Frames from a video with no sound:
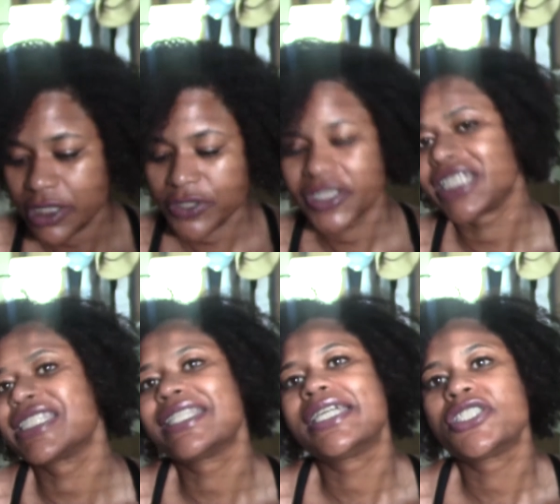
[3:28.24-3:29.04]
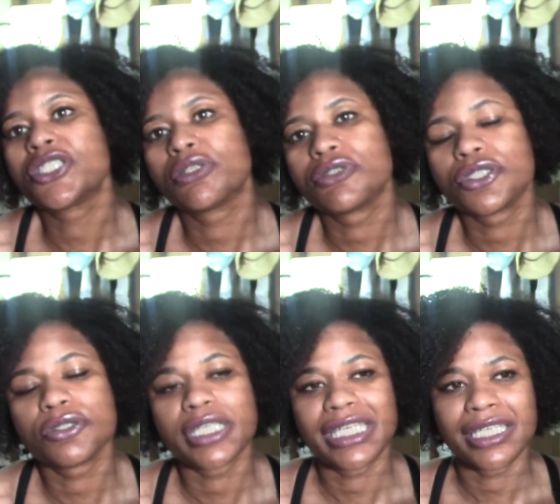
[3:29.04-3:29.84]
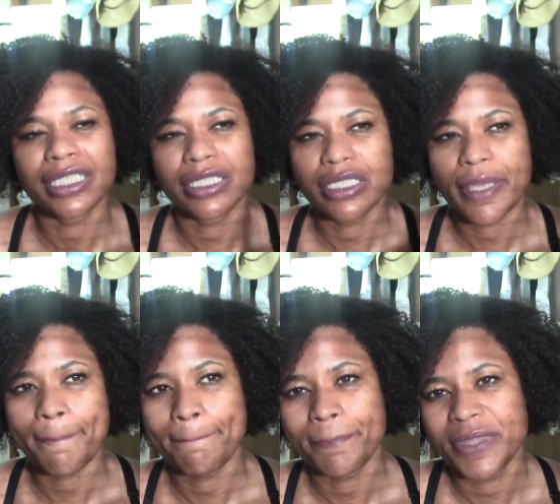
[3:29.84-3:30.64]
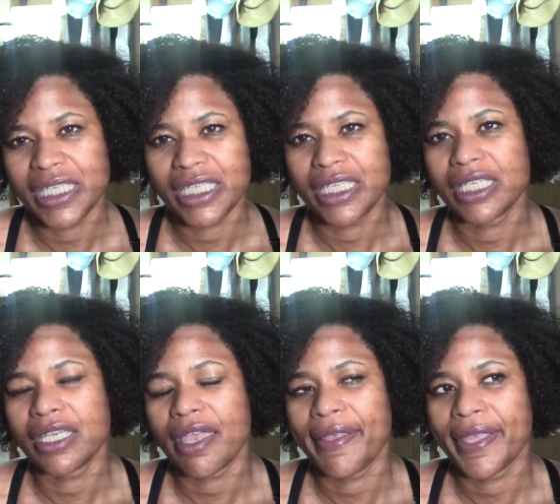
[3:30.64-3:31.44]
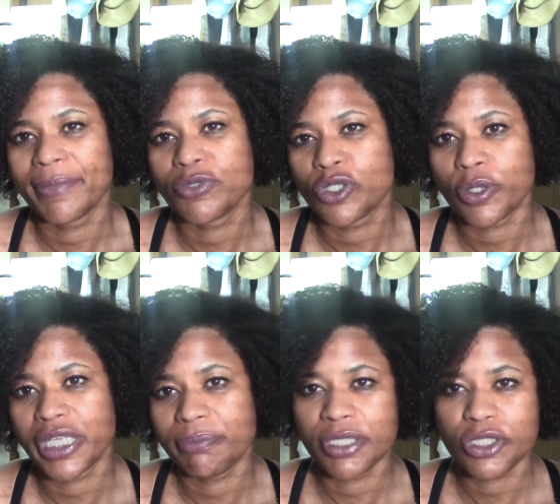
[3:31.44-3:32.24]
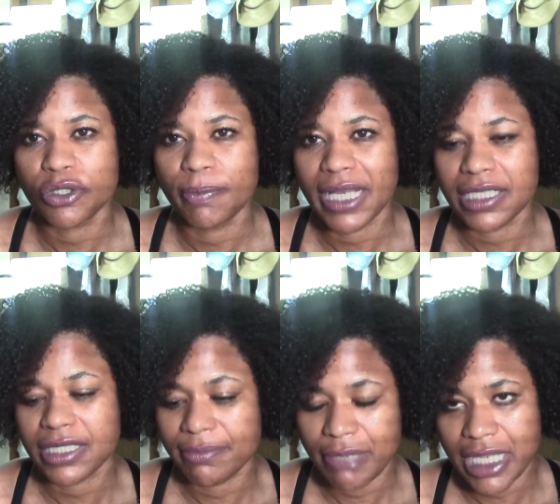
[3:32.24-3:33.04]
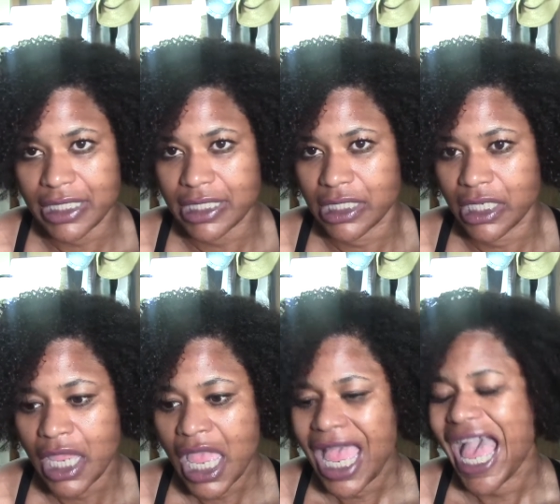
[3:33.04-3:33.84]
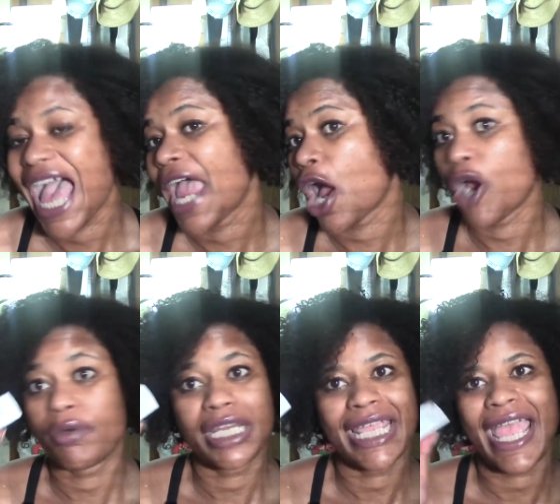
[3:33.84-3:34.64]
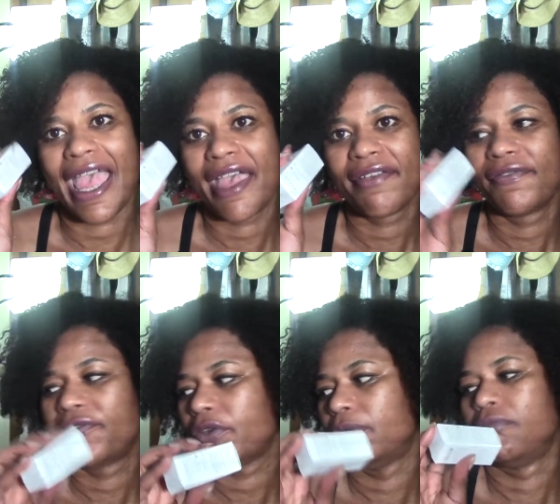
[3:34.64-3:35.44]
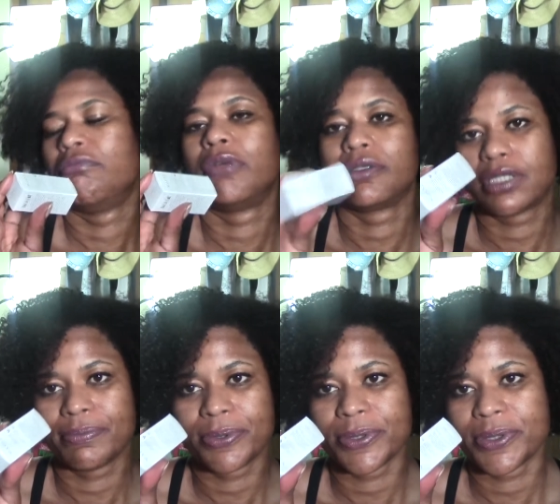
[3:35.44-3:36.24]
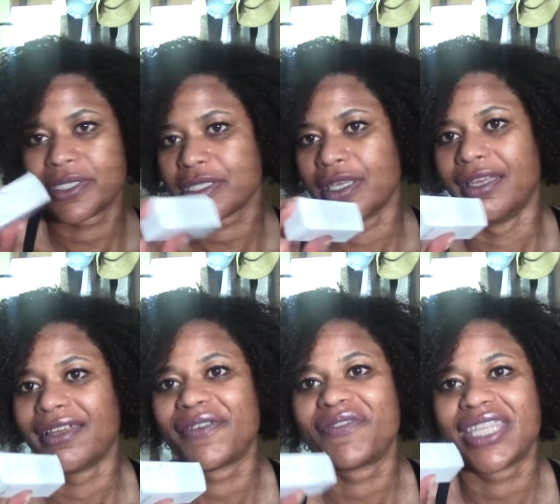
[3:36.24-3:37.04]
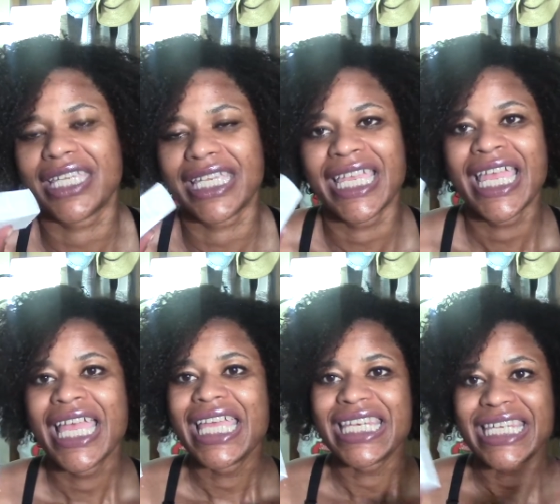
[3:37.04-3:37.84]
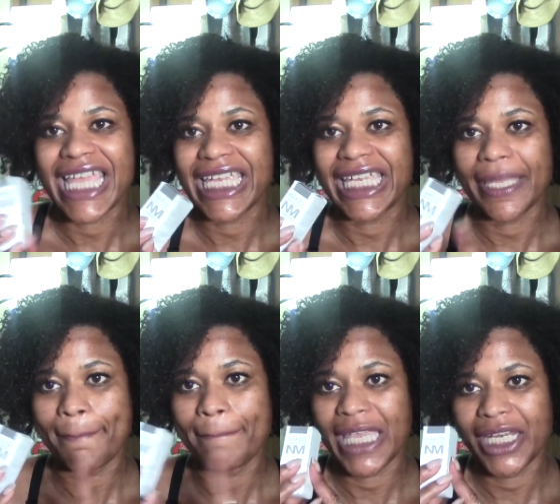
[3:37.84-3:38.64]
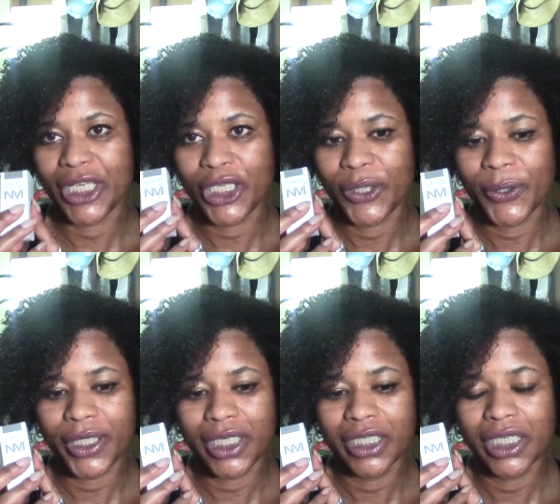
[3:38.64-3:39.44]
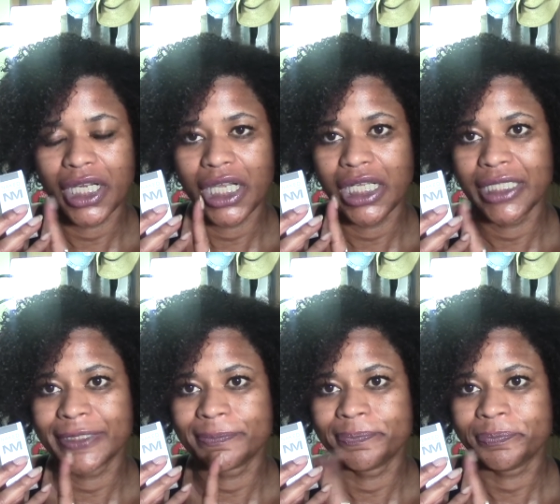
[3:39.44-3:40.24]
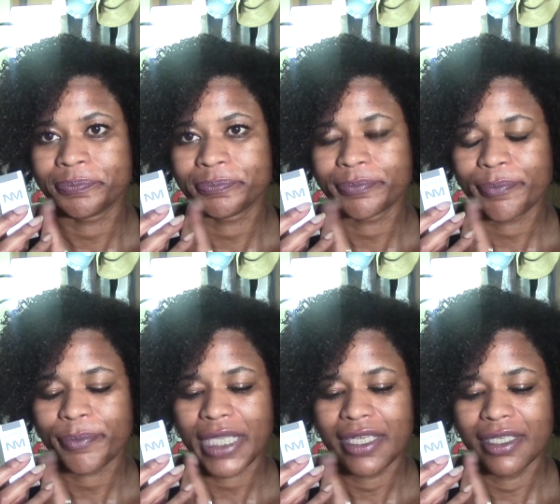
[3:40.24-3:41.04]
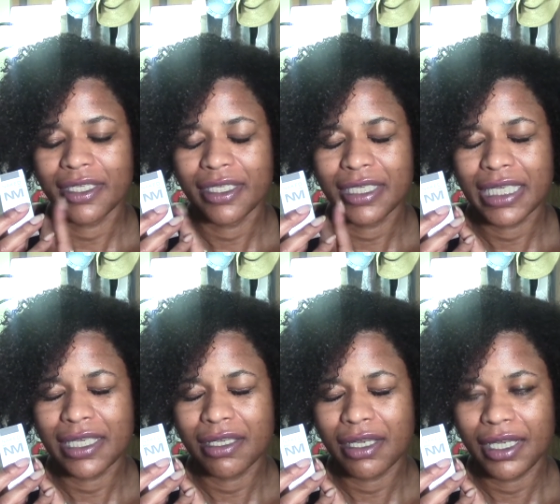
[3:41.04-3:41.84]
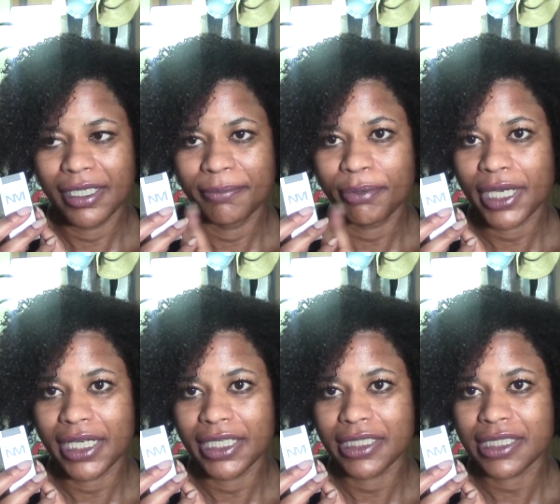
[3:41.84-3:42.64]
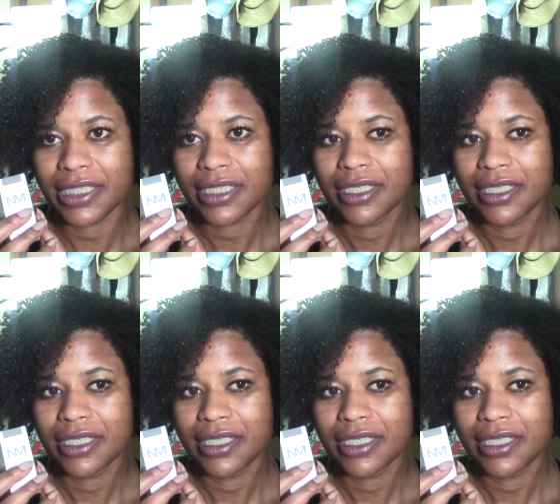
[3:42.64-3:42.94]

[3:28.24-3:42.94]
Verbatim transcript: are things that I showed you in the Zoya mystery box unboxing. I already have multiples of the Naked Manicure products,